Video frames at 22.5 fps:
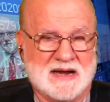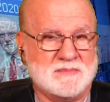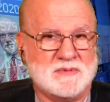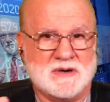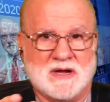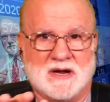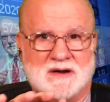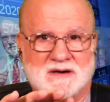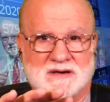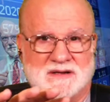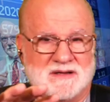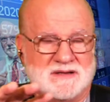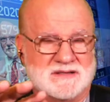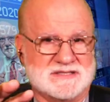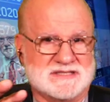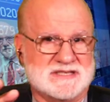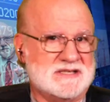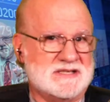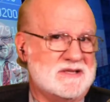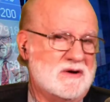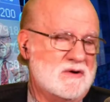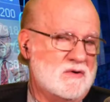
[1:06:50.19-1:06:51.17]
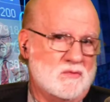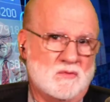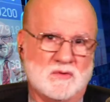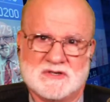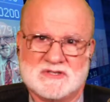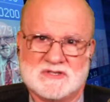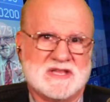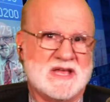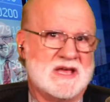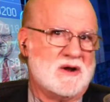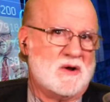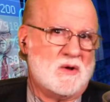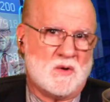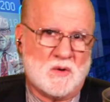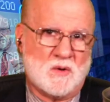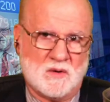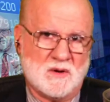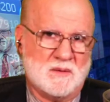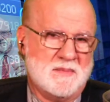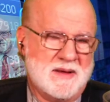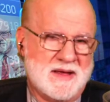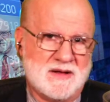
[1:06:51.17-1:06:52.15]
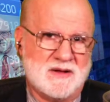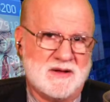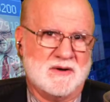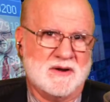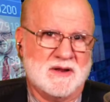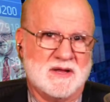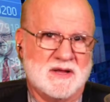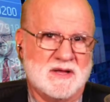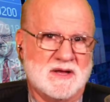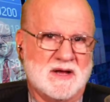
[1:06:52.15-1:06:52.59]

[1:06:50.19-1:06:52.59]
I'm not going to sit there and risk that whole amount.